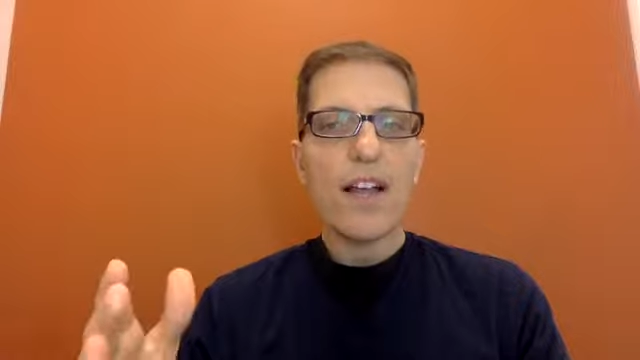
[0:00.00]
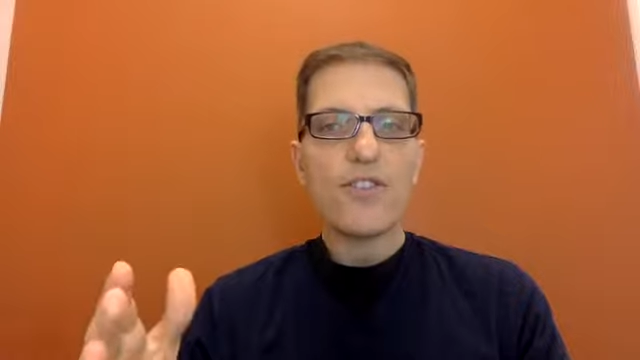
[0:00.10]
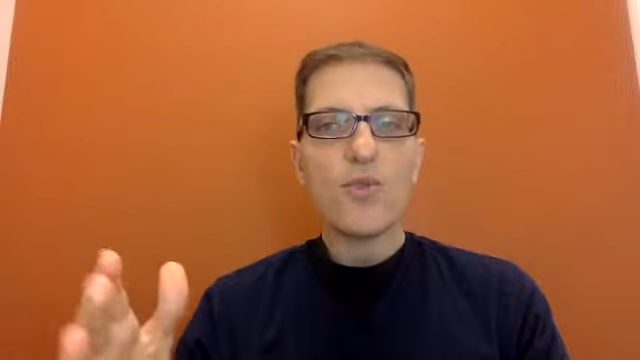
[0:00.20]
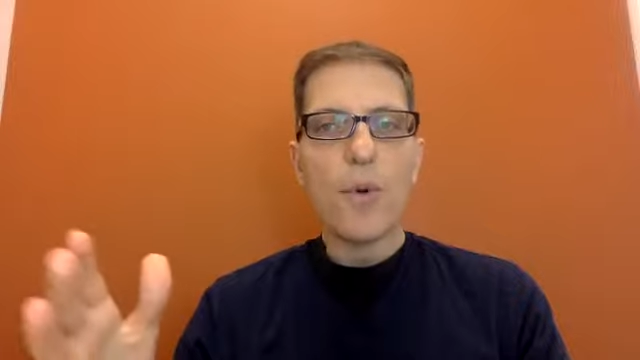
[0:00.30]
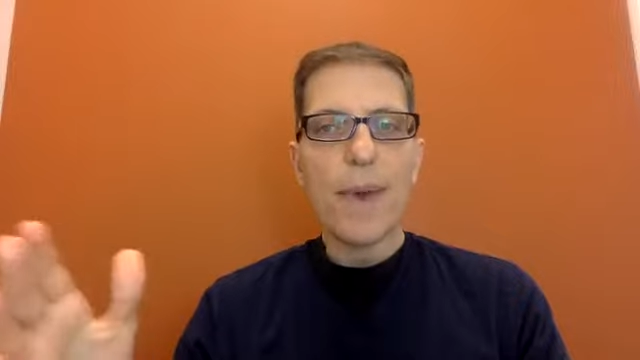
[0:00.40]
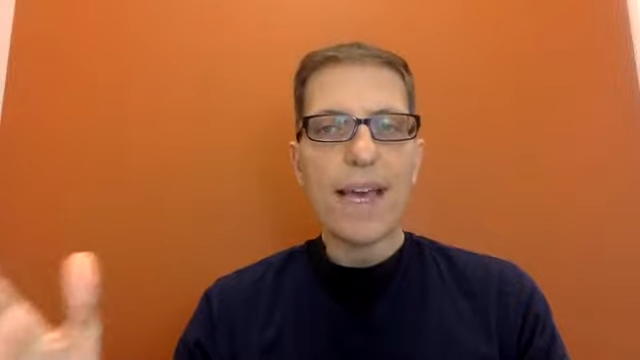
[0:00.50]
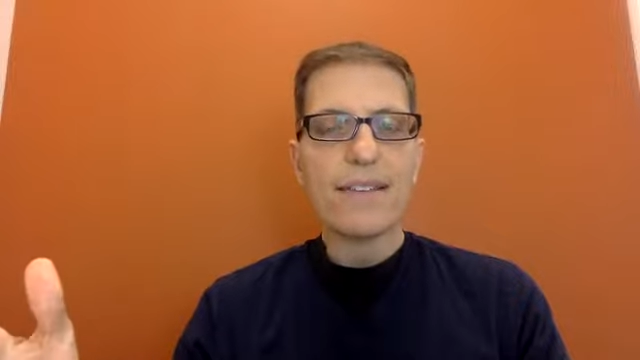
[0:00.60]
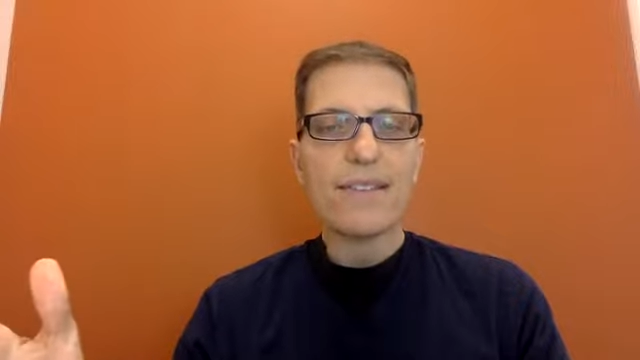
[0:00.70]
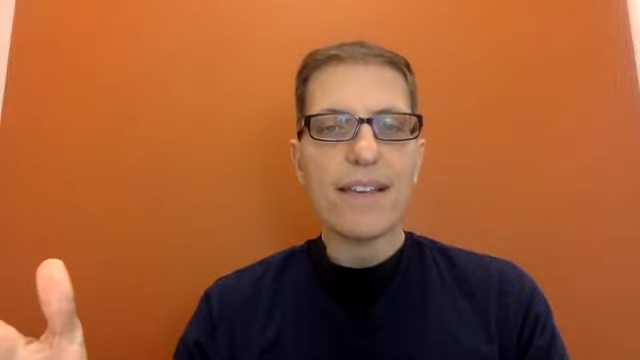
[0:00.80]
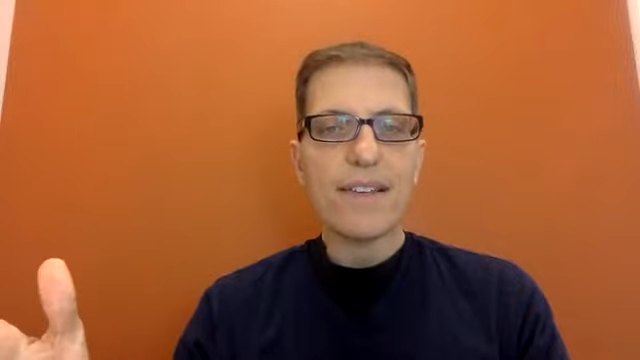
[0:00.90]
to
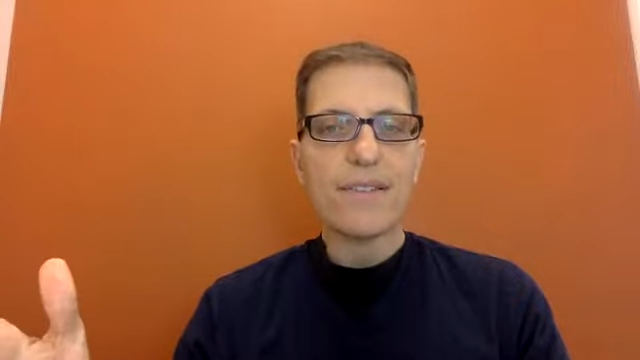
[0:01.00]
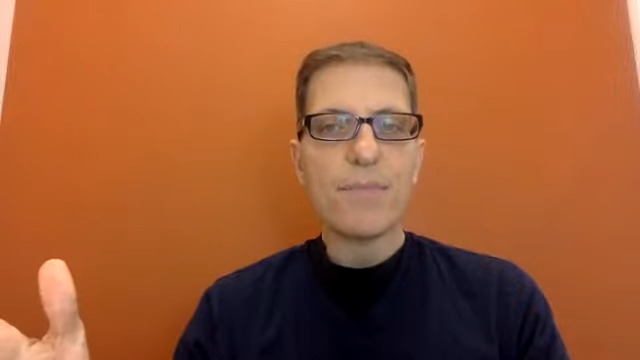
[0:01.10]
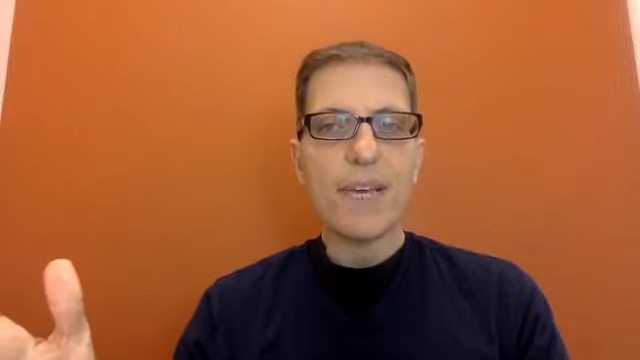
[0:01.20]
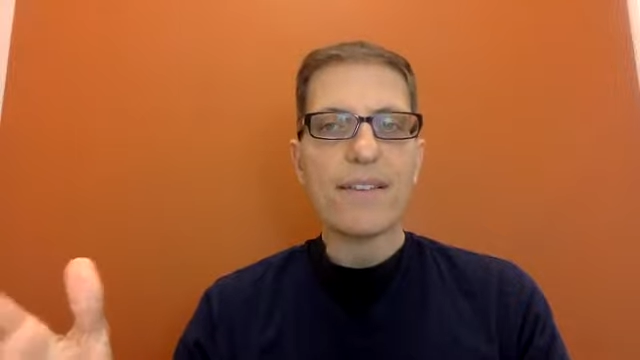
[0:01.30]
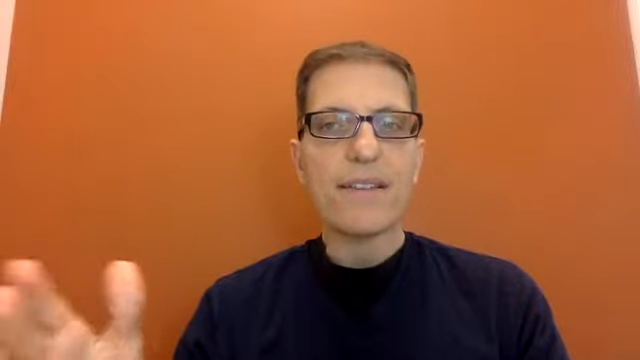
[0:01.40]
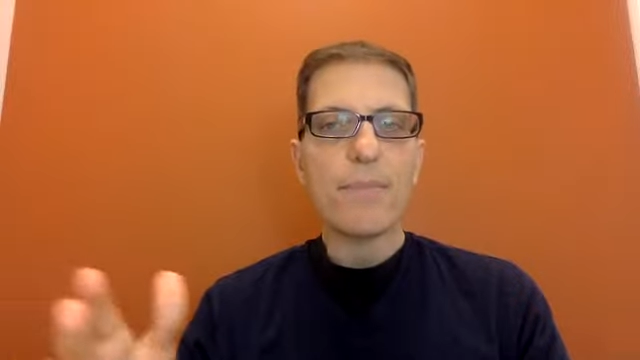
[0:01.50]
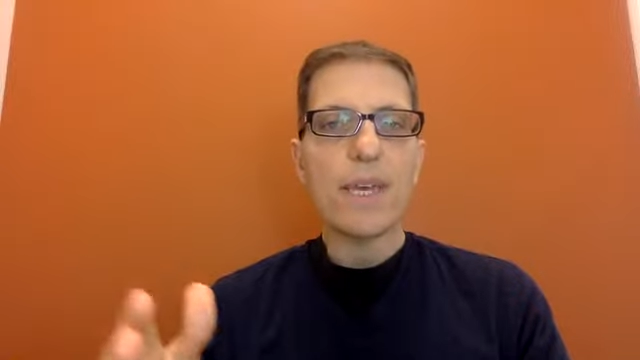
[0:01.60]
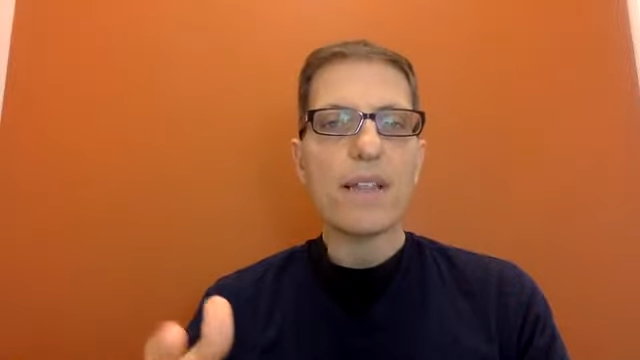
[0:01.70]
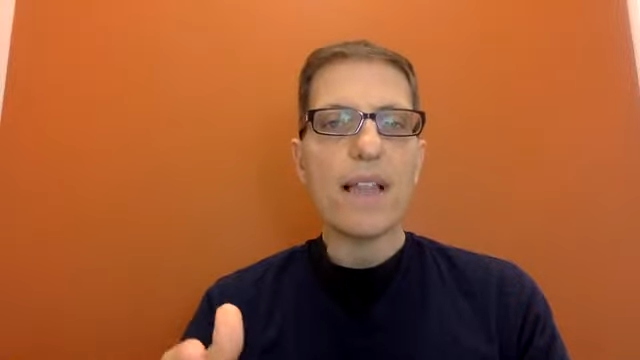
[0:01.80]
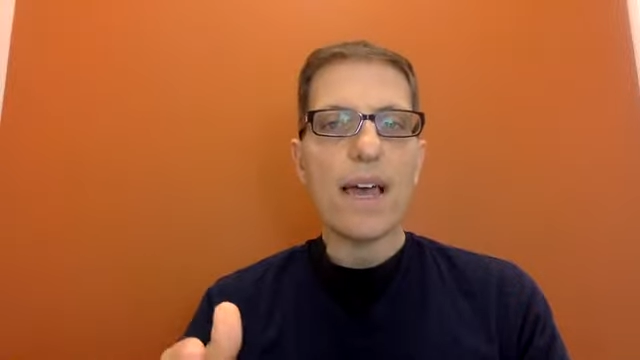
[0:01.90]
omega-6 being
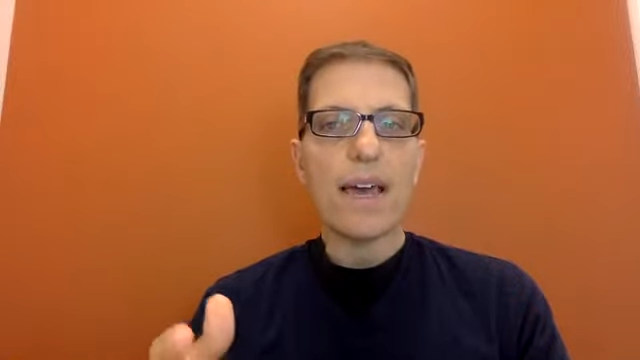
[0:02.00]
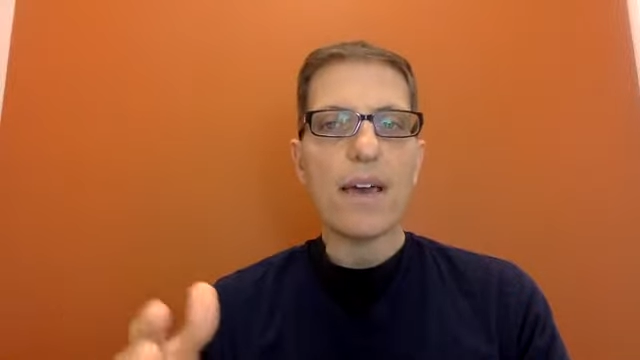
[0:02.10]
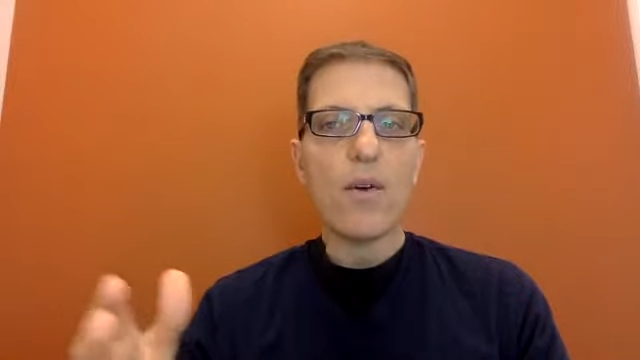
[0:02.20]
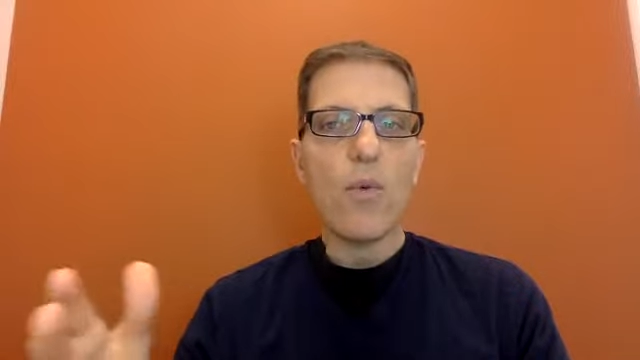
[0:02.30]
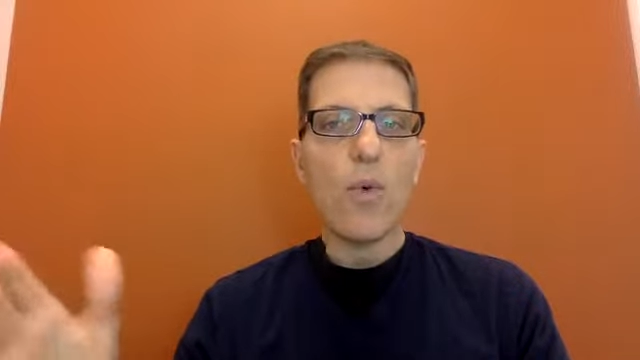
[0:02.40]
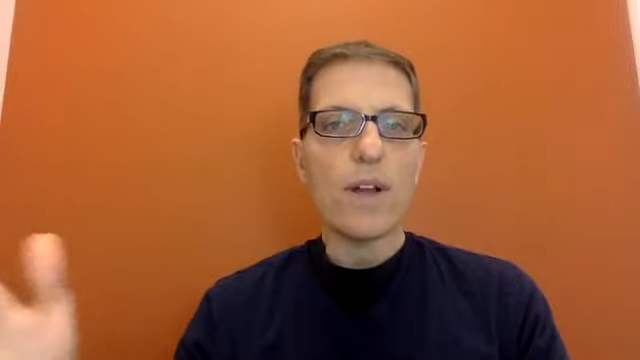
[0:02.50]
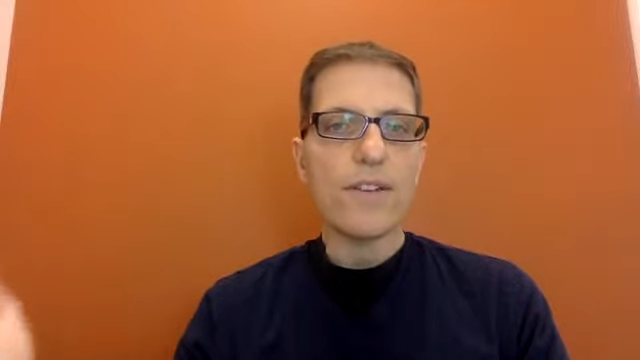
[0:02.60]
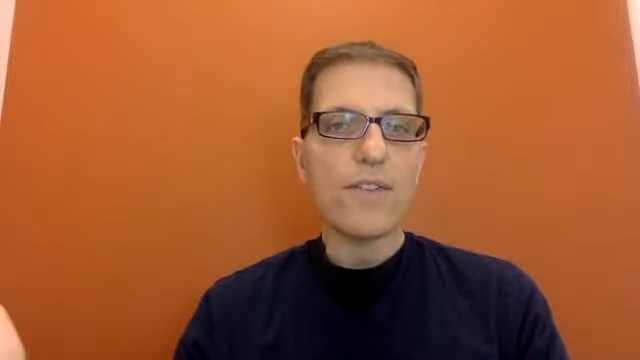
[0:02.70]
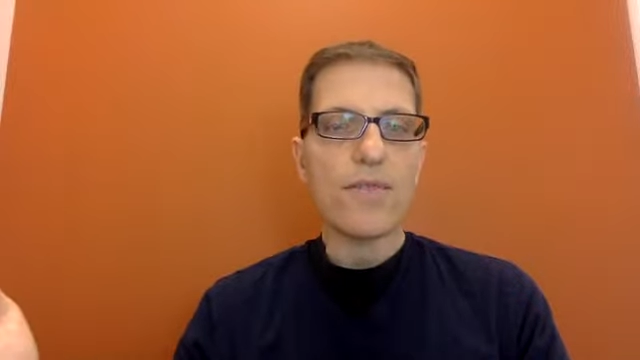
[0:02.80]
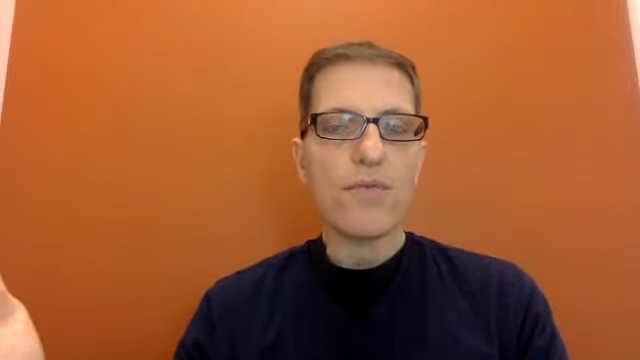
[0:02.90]
something like
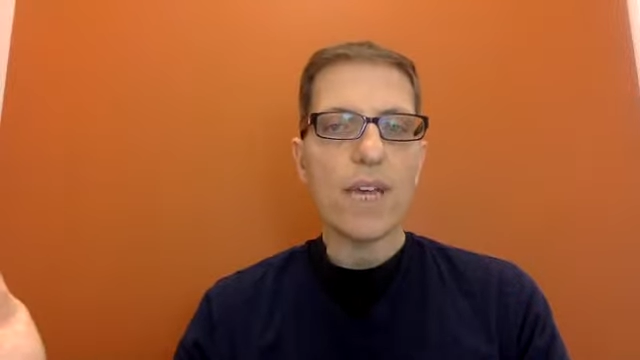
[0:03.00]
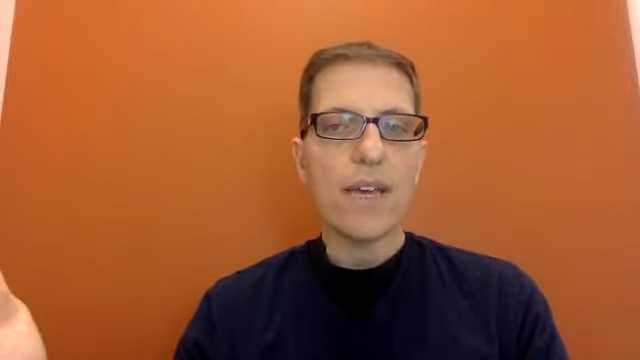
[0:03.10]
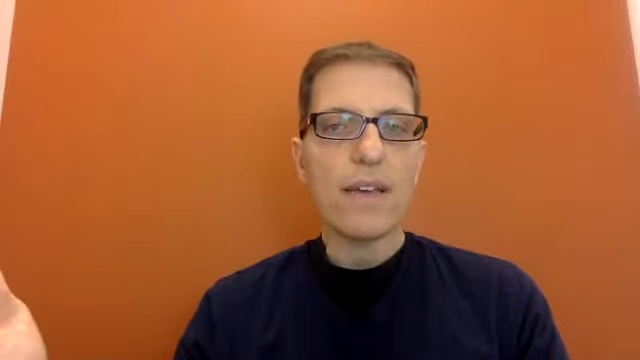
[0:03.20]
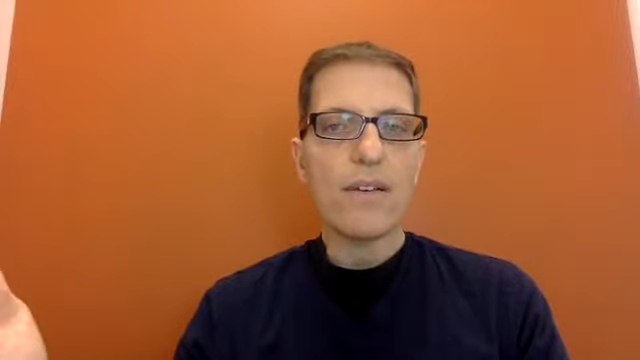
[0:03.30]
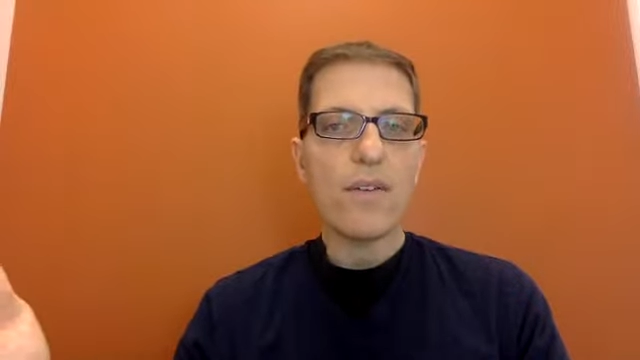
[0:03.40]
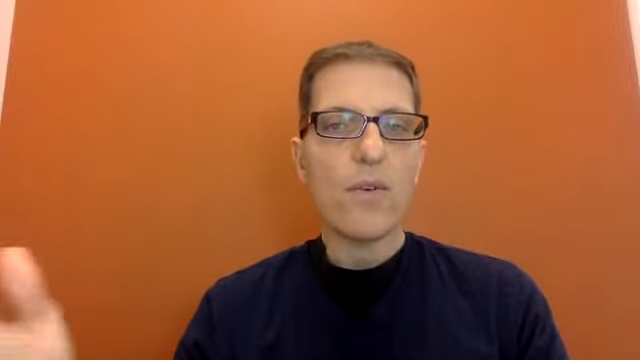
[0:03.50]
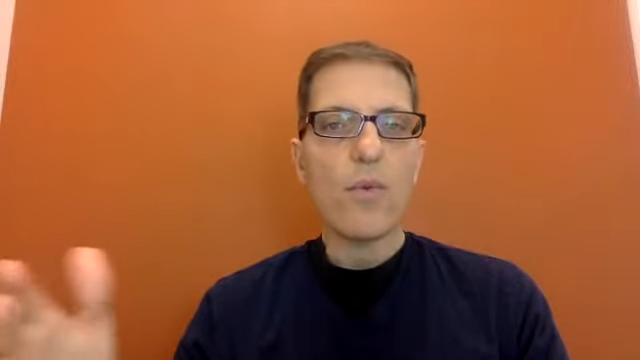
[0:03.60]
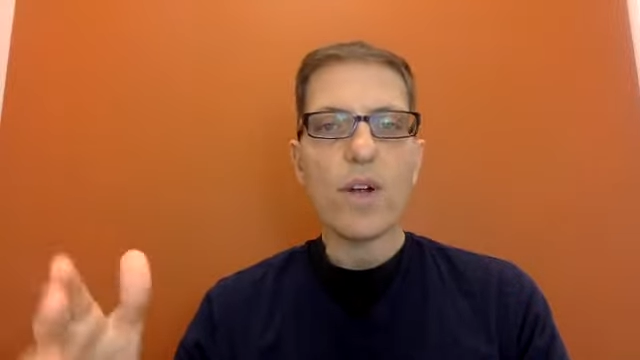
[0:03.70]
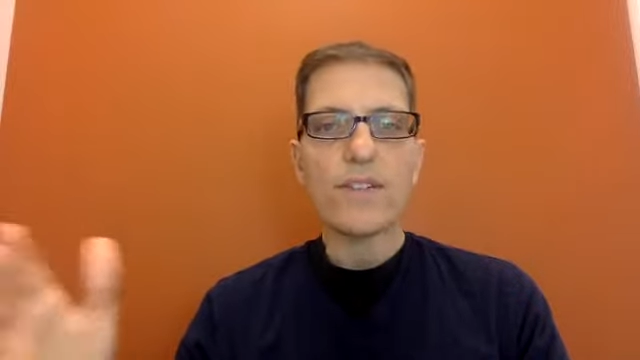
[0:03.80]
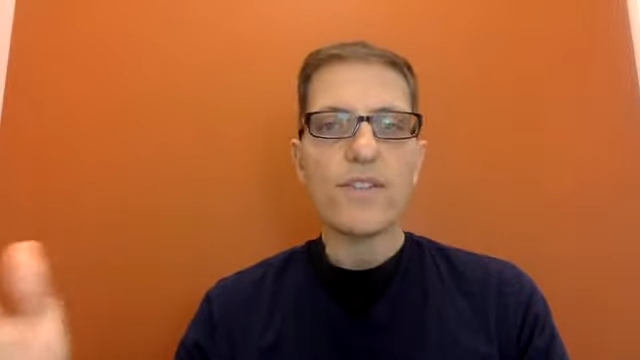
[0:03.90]
1:3
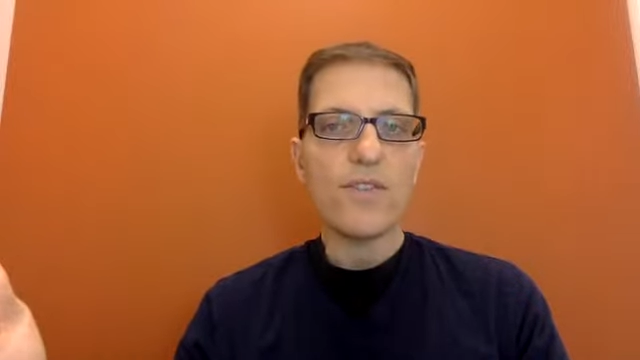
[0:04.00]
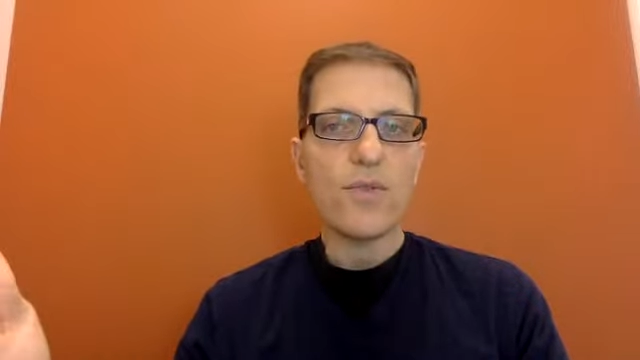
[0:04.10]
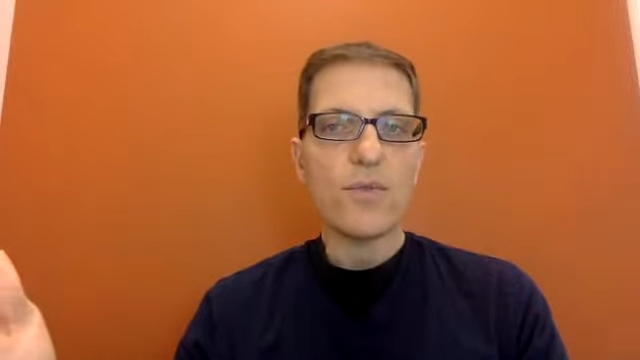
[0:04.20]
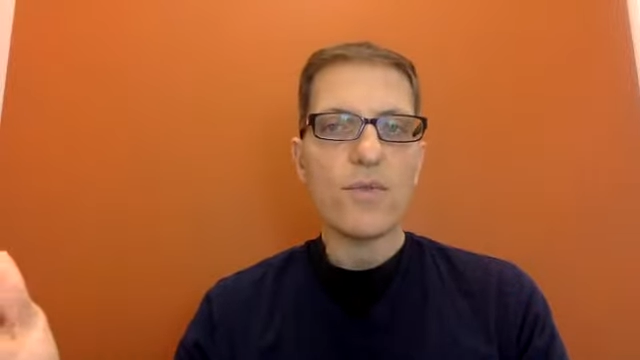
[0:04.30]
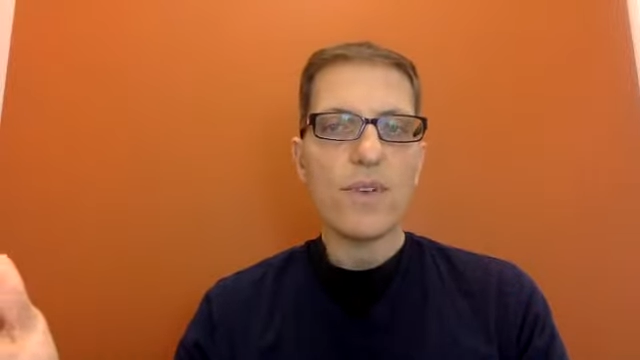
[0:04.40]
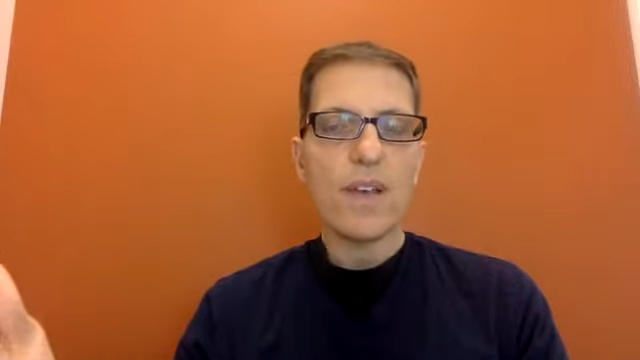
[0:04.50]
or 1:2.